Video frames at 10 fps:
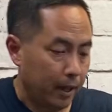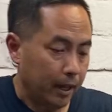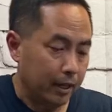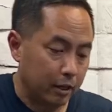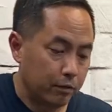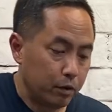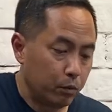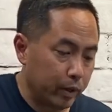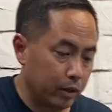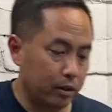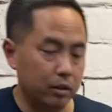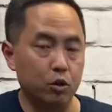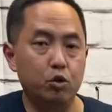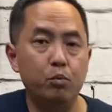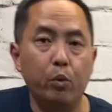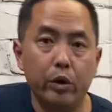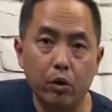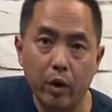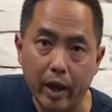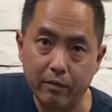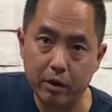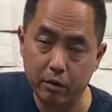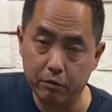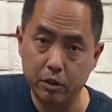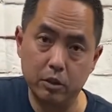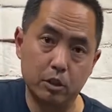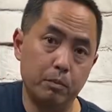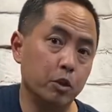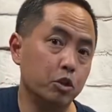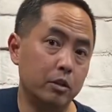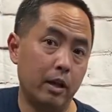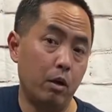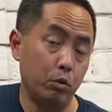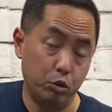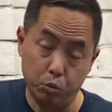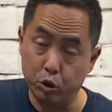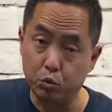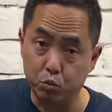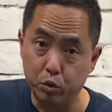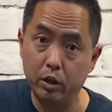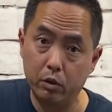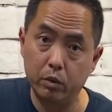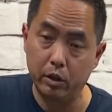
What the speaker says: Even with the 2.0 having front suspension now, which works really, really